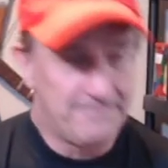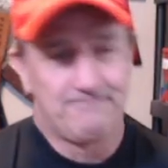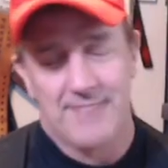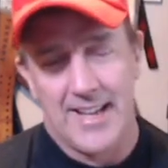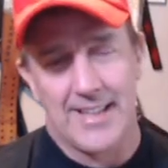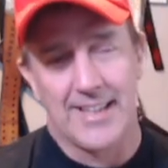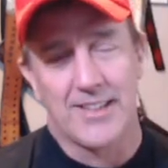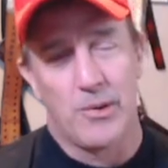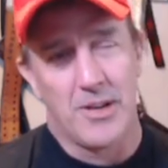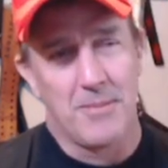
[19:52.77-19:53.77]
I had like
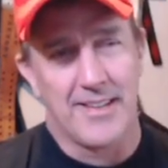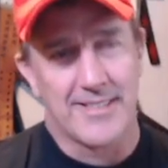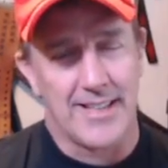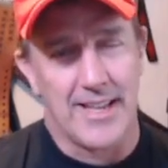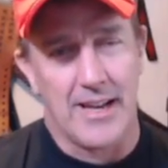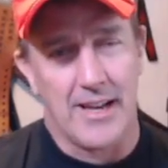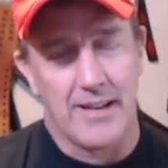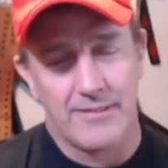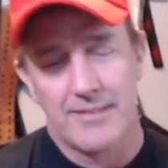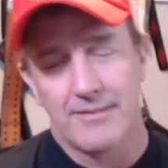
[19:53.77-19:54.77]
20 minutes
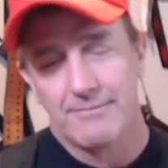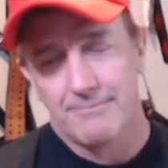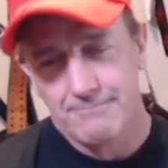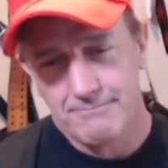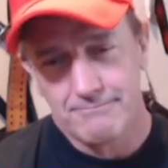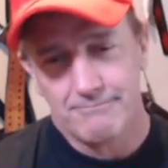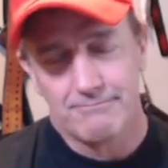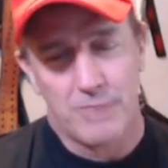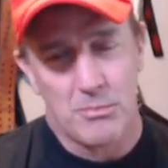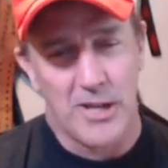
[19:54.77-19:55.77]
left.
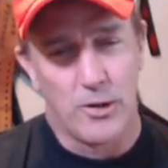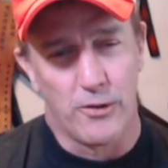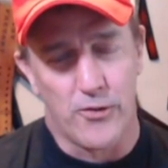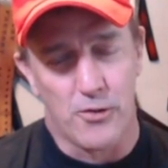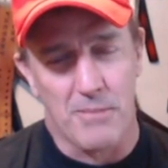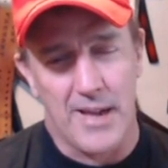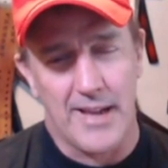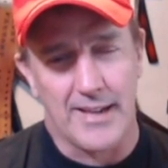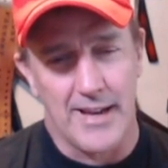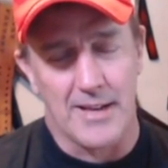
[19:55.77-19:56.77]
Put my uniform
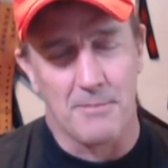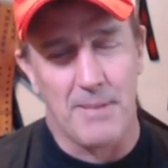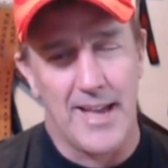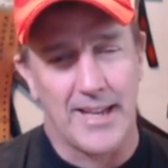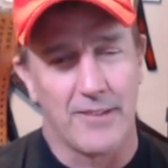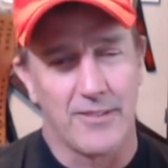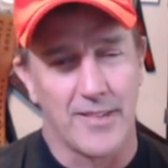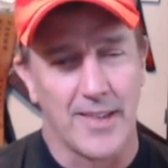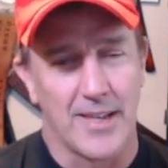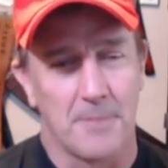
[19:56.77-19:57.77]
back on, pack
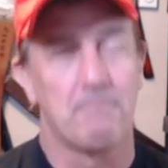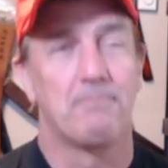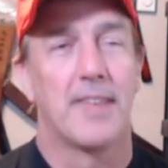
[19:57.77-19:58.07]
everything up.